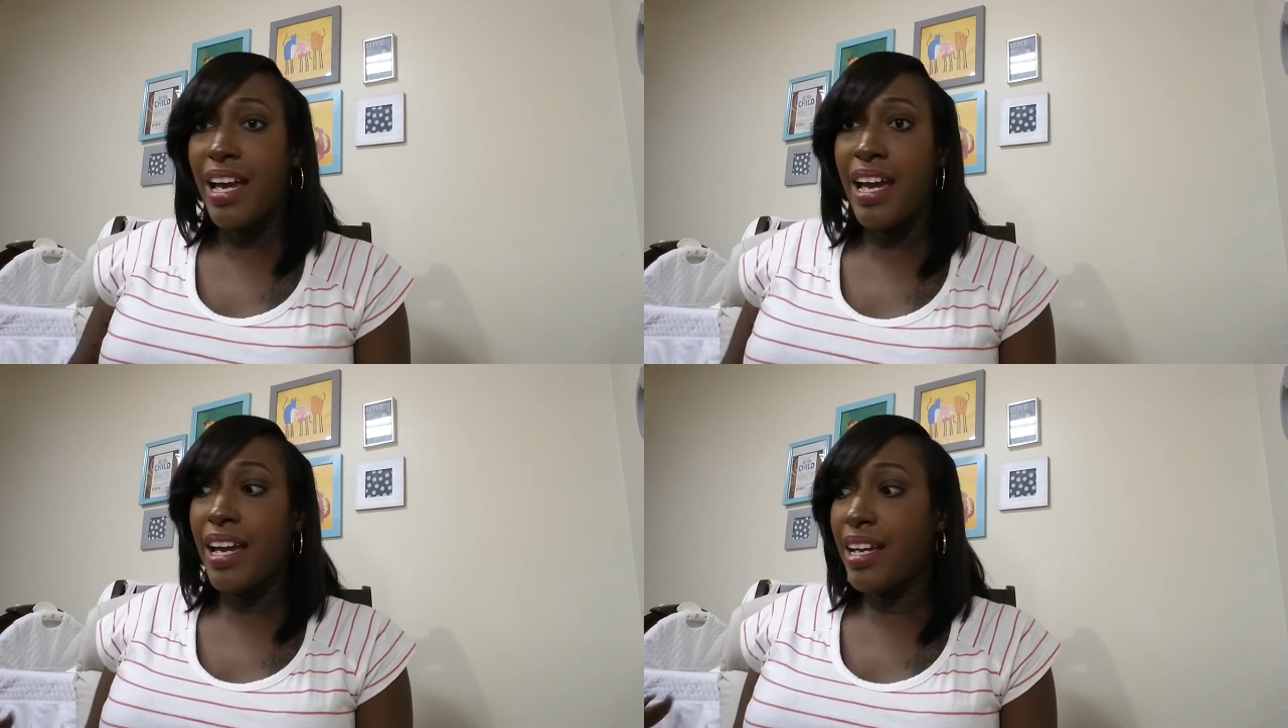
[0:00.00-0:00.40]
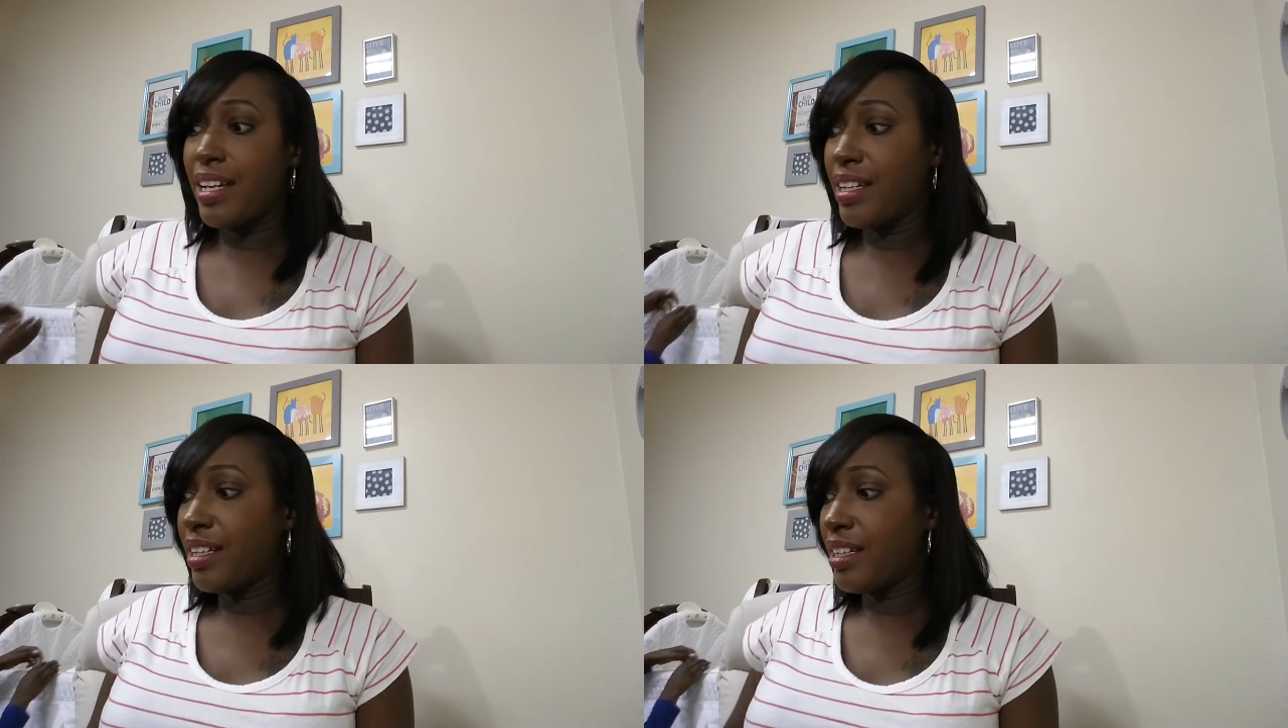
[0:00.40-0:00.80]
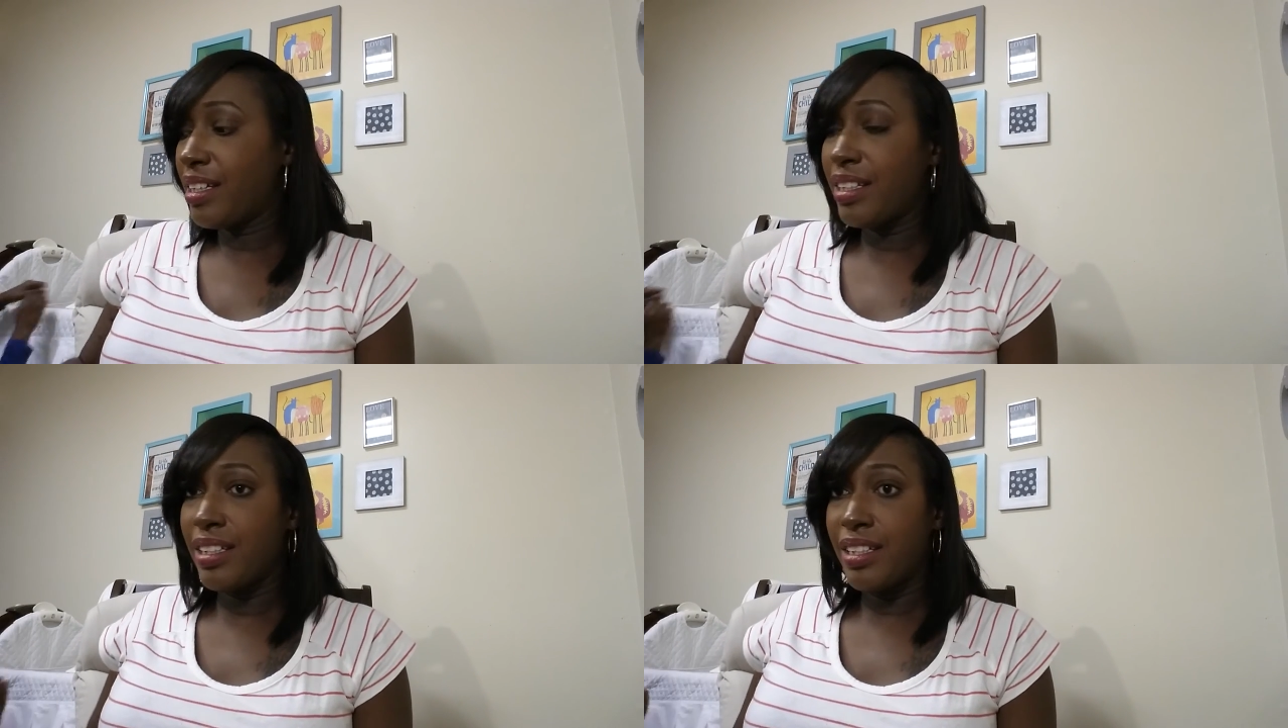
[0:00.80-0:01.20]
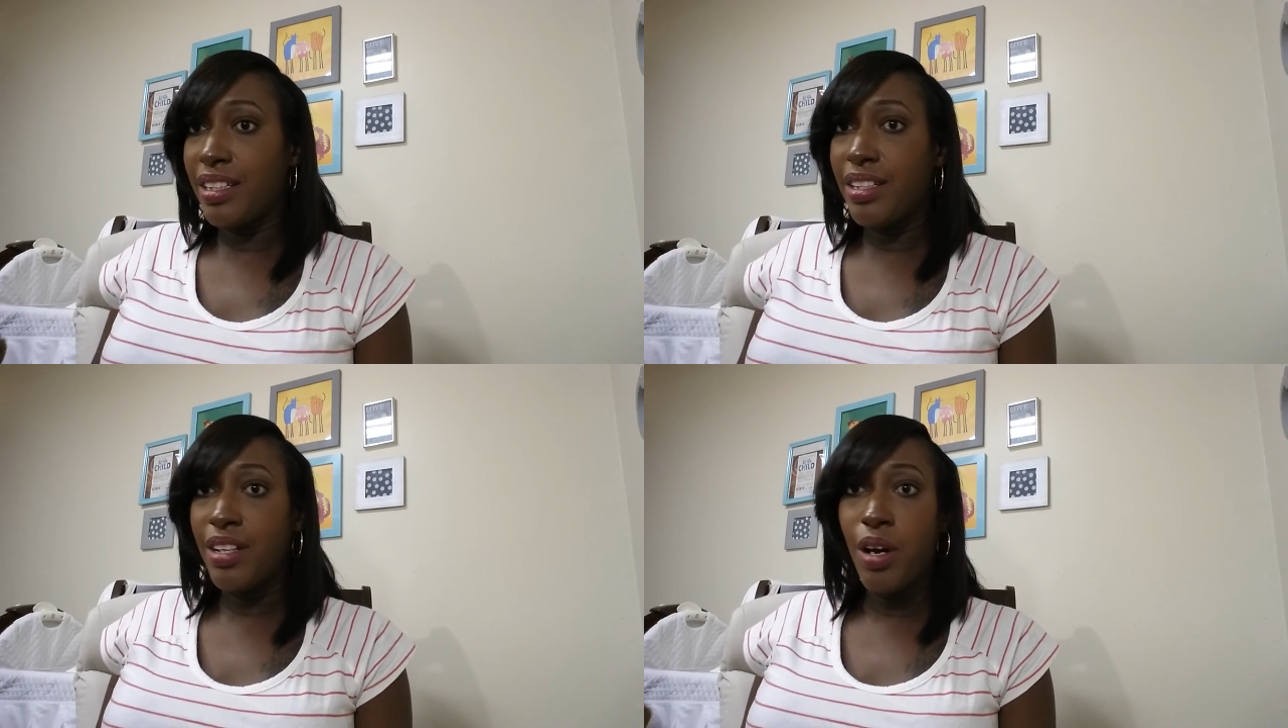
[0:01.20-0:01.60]
I
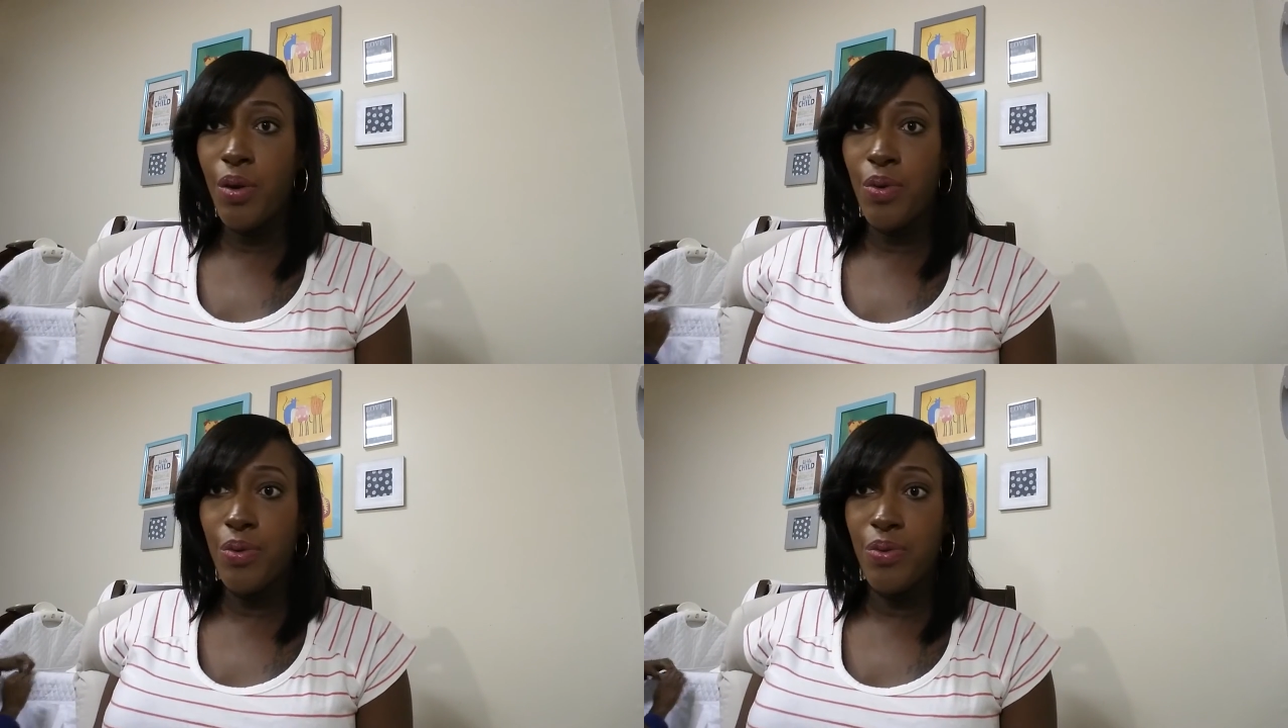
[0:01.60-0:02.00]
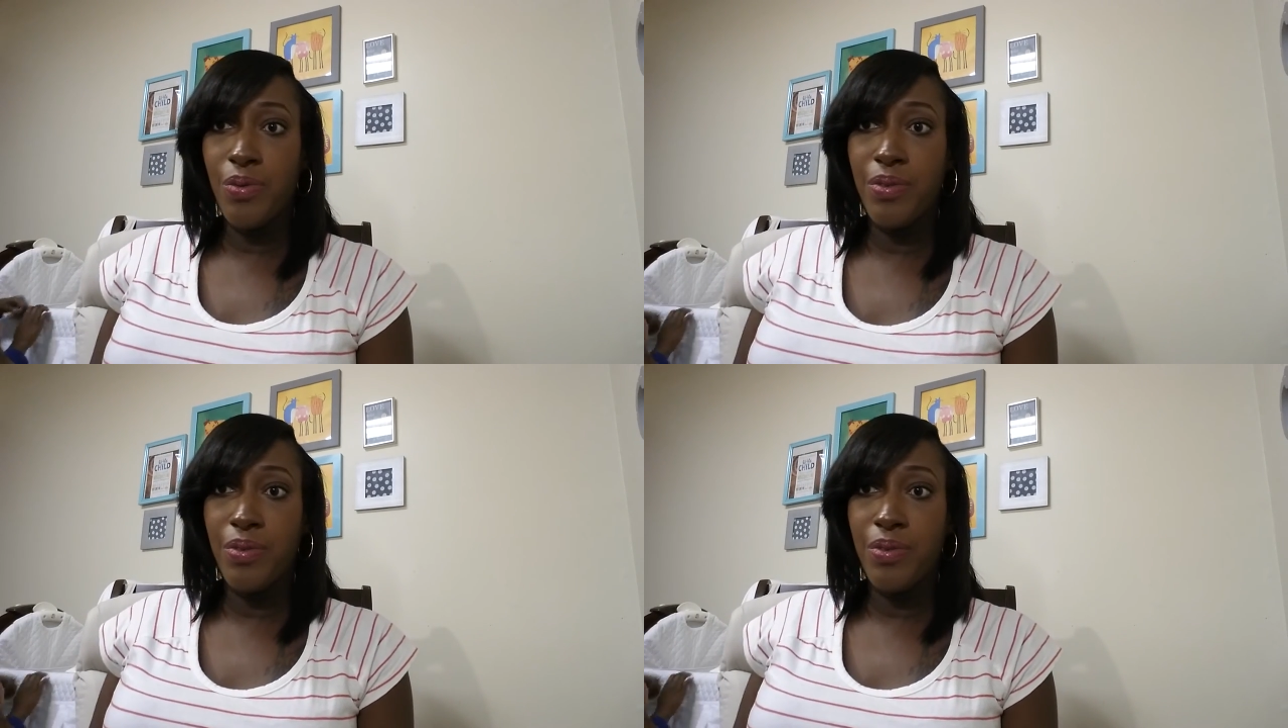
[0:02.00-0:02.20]
know